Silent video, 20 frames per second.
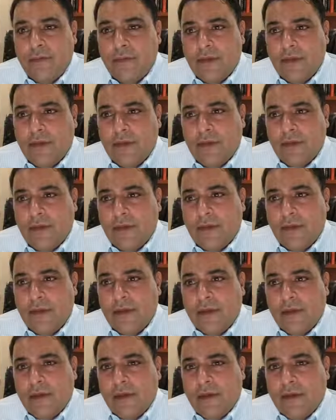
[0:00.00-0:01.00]

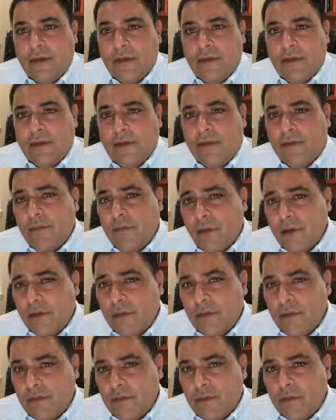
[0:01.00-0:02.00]
There's different parts of
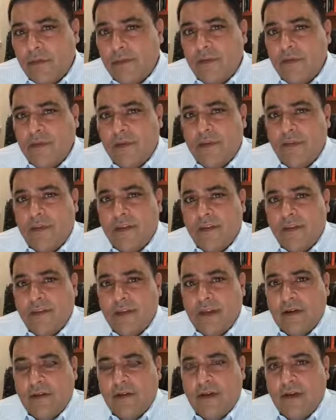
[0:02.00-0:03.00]
the immune system. The
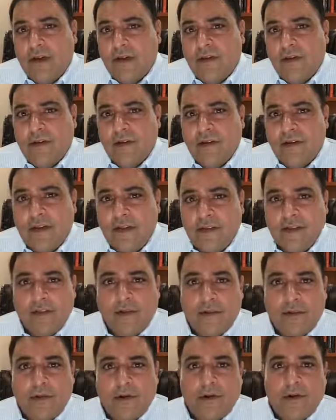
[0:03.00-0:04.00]
cytotoxic T cell
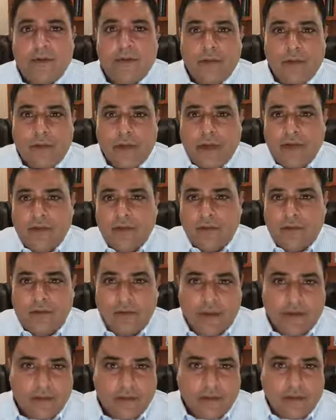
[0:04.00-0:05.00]
part, where you actually
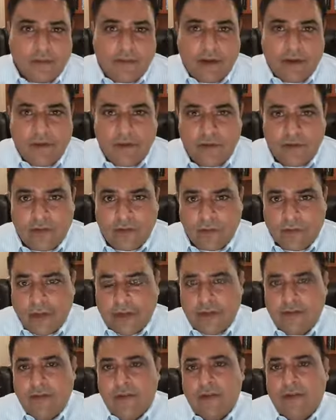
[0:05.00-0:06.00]
kill infections and
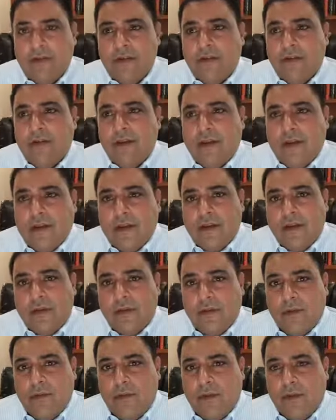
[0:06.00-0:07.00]
pathogens,
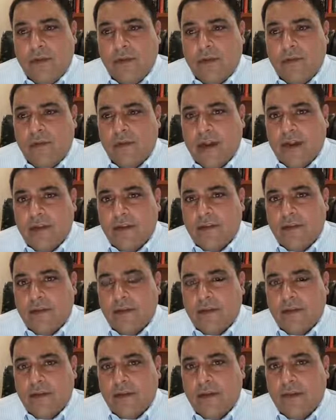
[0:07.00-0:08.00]
would be where astragalus would
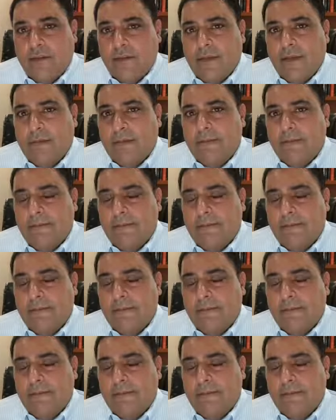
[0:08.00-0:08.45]
really come in.